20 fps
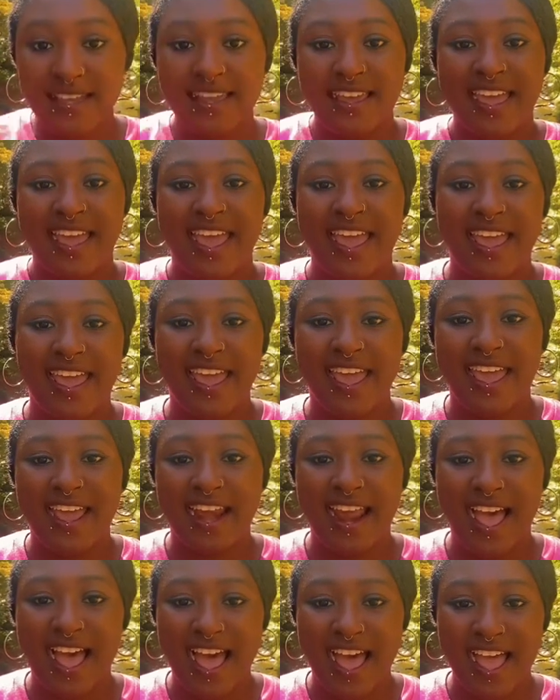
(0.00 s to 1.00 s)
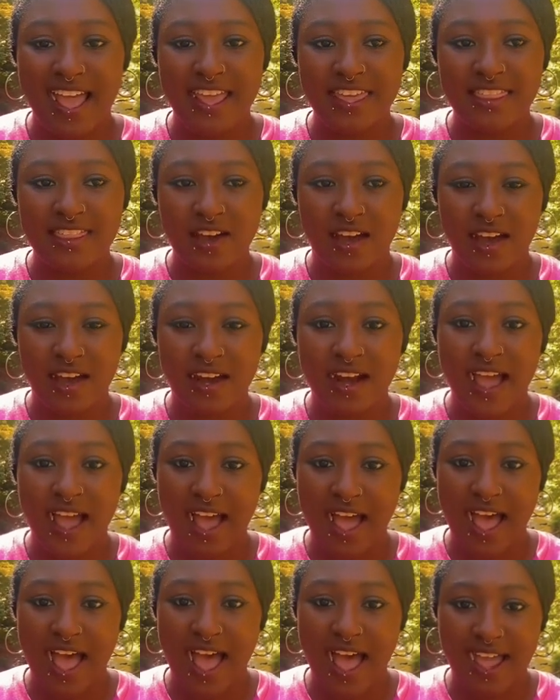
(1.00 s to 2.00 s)
and I thought
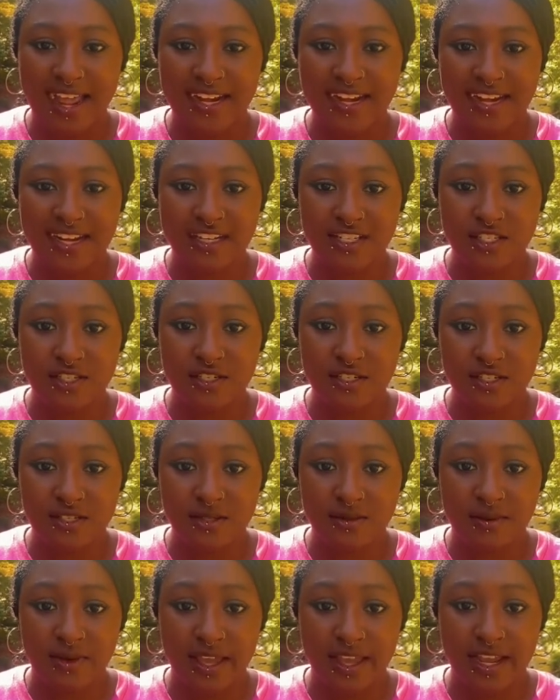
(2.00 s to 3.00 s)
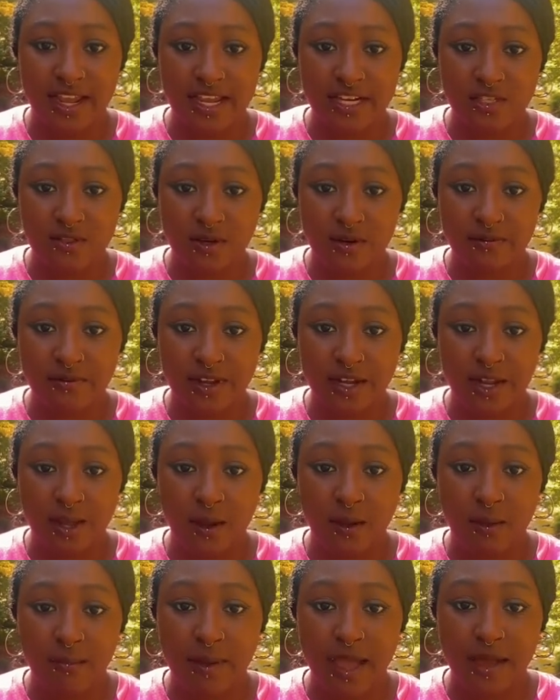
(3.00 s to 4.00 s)
I needed to do an intro
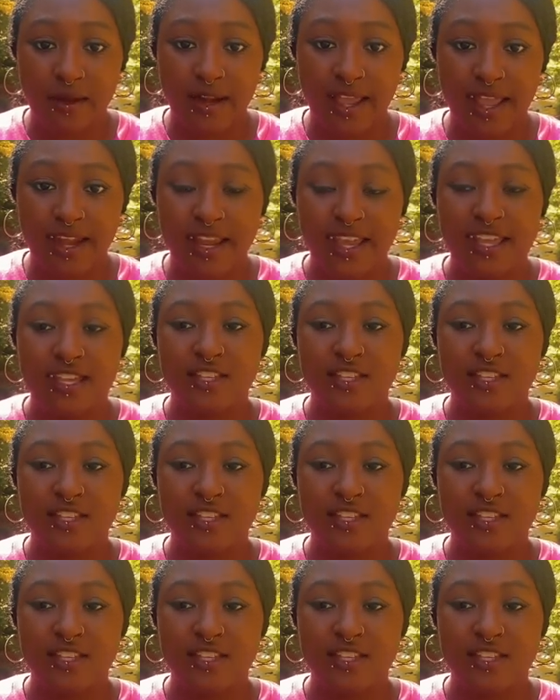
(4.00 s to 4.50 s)
video about it